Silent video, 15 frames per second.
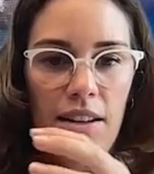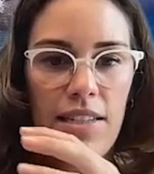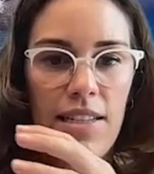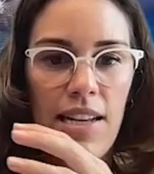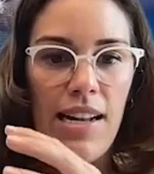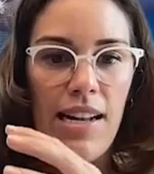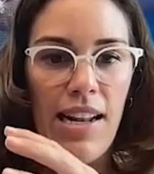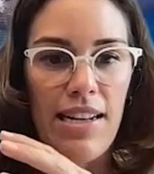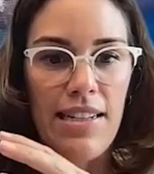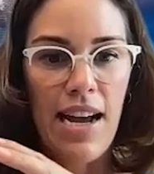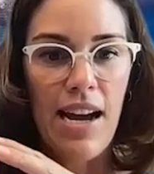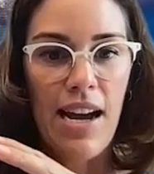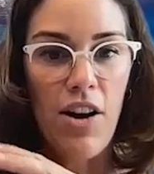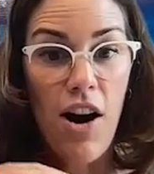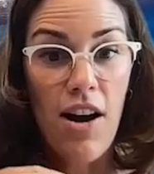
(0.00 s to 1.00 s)
a satellite
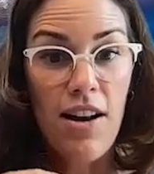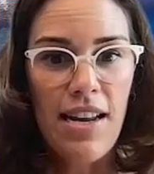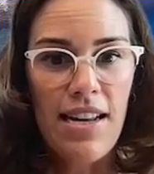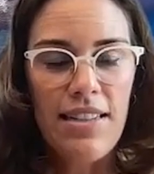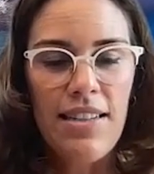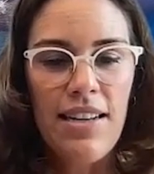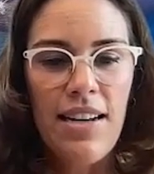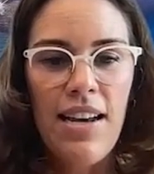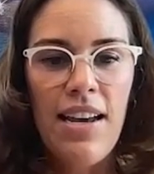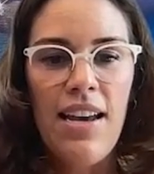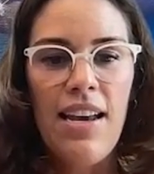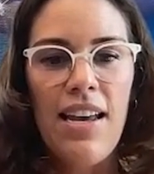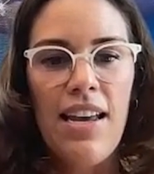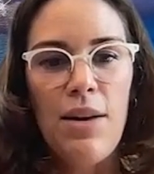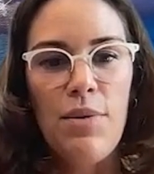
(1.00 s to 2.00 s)
tag on it
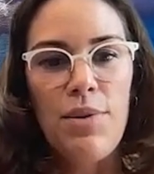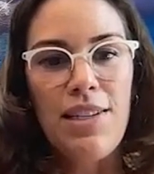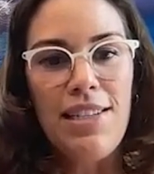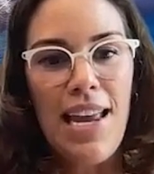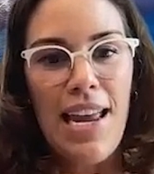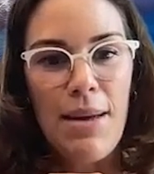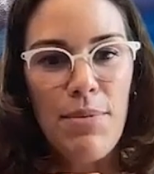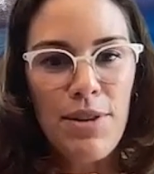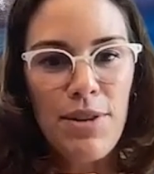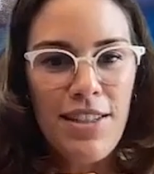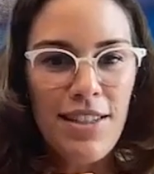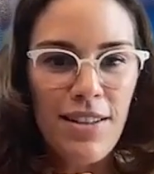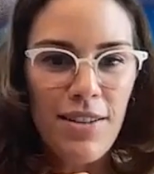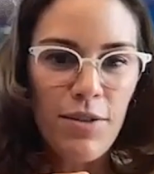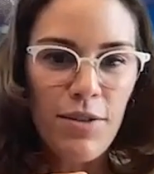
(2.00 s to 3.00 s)
he was able
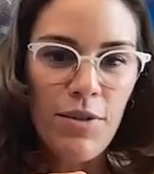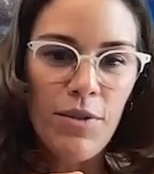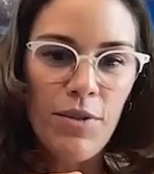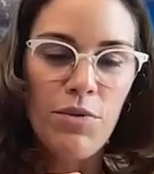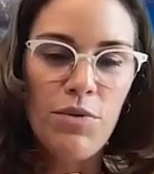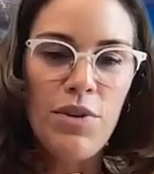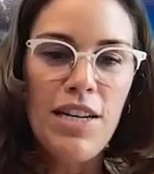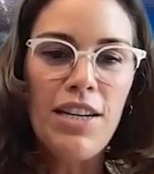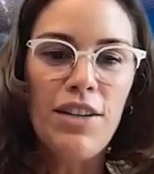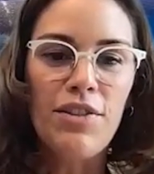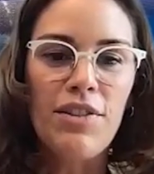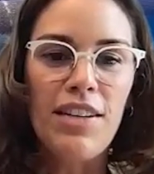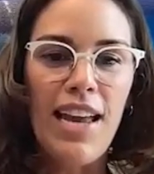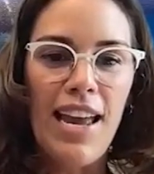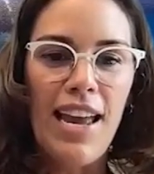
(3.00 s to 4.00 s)
to
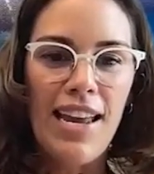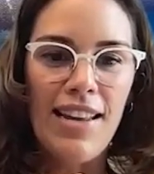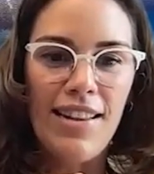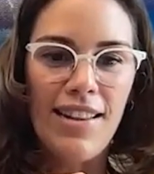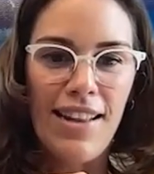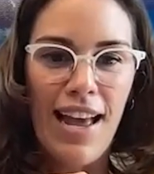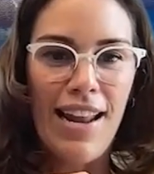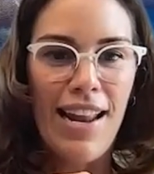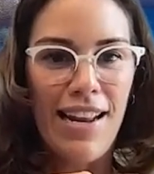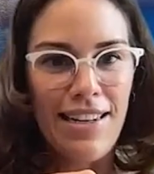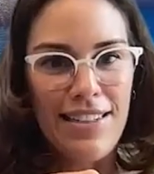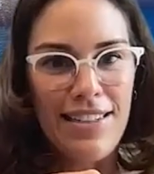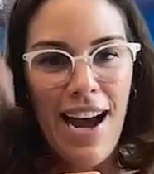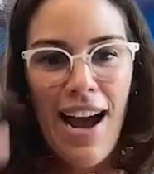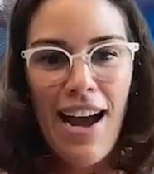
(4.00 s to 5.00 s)
recreate that
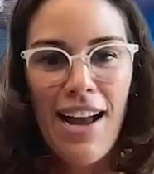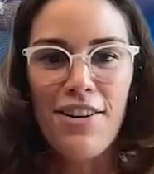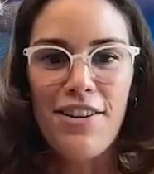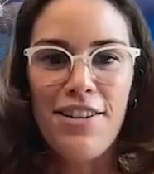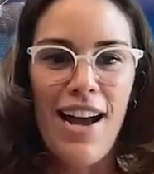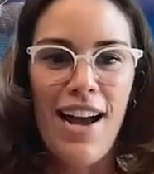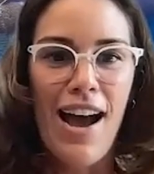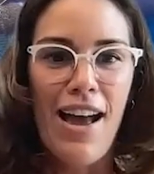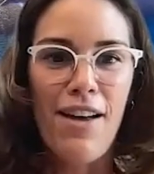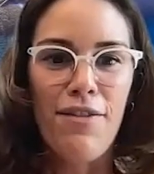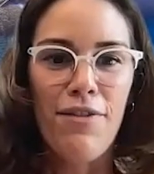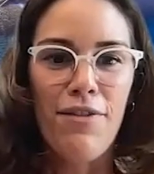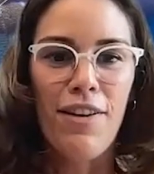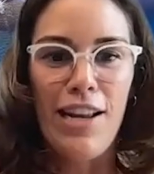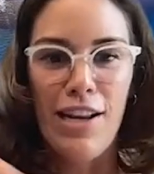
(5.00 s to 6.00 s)
entire
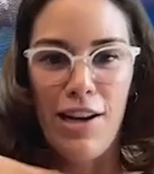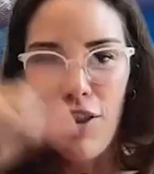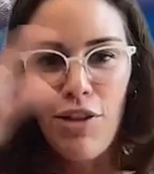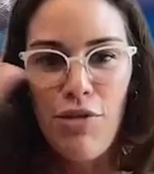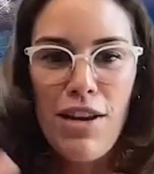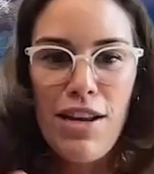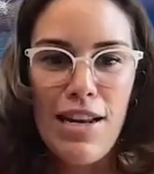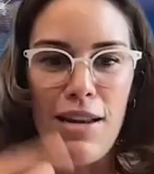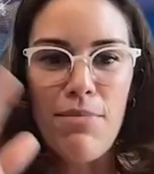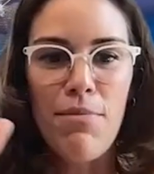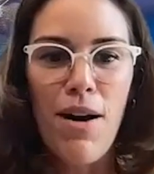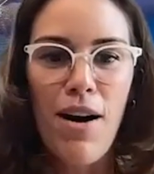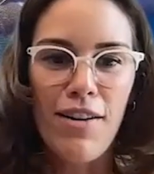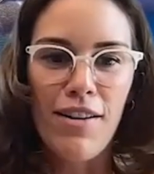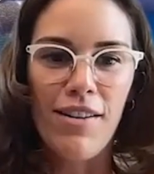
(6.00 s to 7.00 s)
dive in a 3d wow.
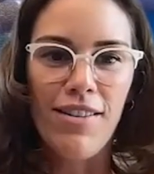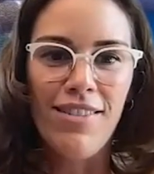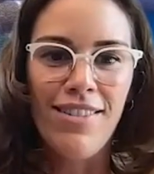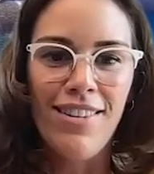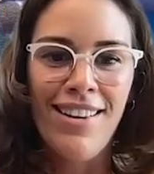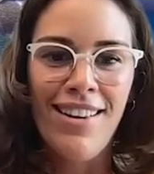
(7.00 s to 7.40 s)
model